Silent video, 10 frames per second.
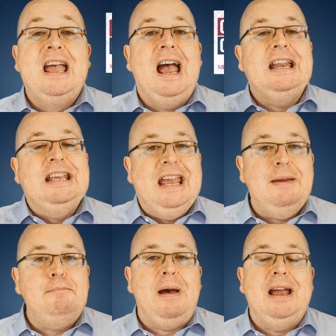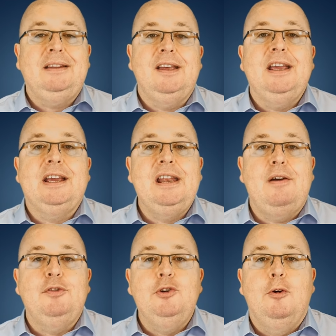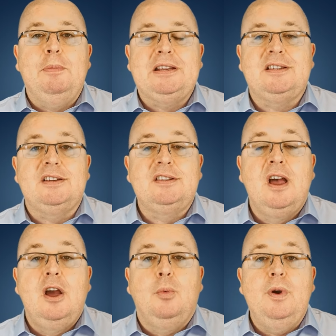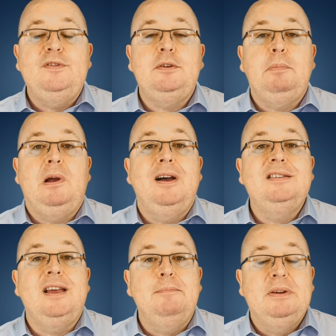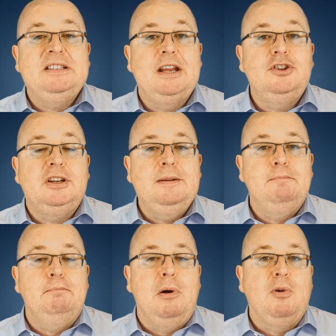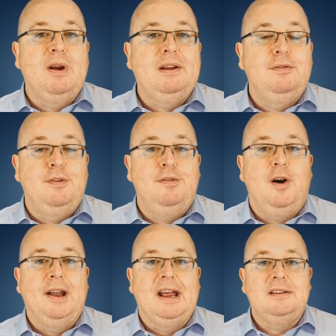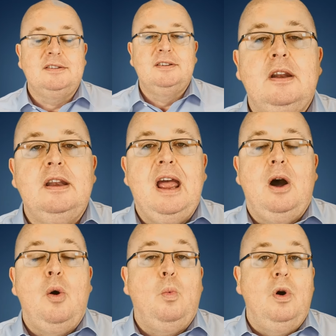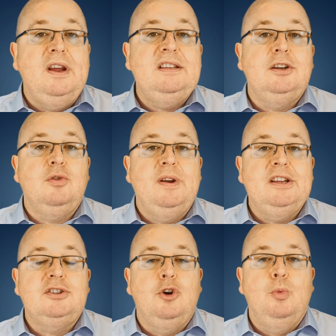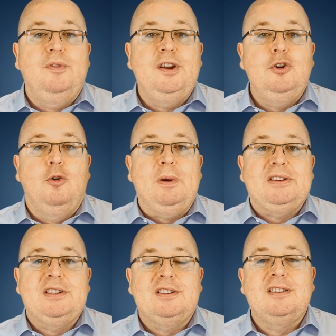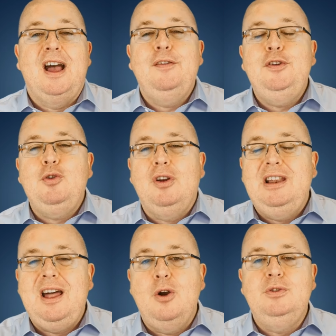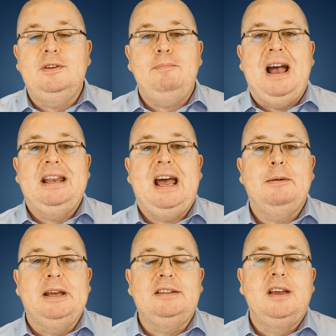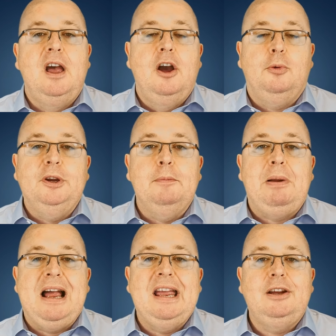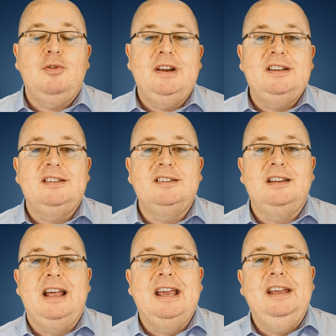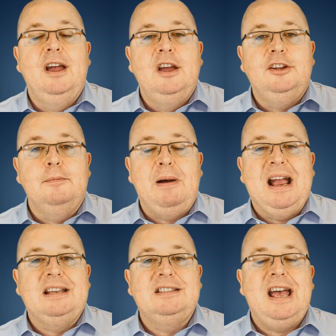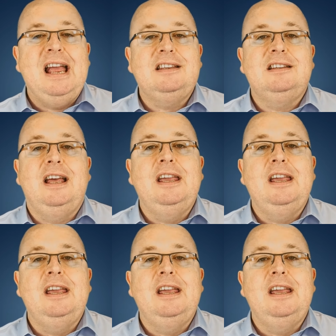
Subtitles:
and the impact that it can have on your business with suppliers and potentially borrowing for finance. Now, what is the credit score within your business? Have you got loads of bad habits? Well, you're paying creditors late, you're paying tax late,